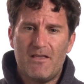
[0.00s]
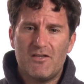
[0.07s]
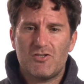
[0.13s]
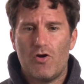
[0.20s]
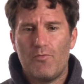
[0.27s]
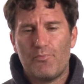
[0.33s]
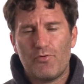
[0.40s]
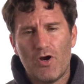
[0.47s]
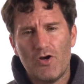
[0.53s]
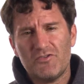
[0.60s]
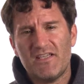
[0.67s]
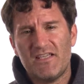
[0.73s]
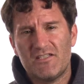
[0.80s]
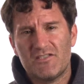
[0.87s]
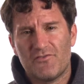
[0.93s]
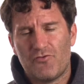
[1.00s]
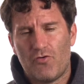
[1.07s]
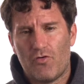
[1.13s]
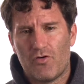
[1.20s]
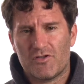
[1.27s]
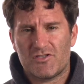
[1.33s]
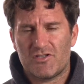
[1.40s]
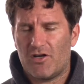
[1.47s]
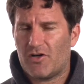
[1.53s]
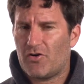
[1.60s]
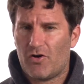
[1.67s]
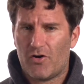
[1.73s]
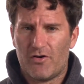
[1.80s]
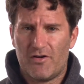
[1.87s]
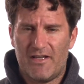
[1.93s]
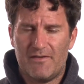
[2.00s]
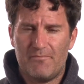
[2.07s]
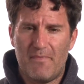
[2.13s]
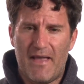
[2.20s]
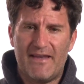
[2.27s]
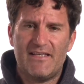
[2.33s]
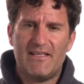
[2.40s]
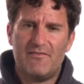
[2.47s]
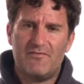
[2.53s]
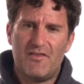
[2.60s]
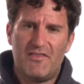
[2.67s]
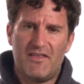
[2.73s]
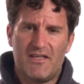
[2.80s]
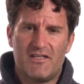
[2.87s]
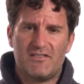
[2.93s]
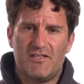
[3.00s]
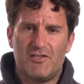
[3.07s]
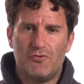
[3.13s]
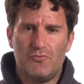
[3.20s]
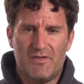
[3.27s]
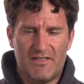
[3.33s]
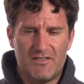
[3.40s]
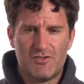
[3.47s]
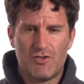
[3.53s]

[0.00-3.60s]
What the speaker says: So proteins, of course, occur in many of the things that you eat.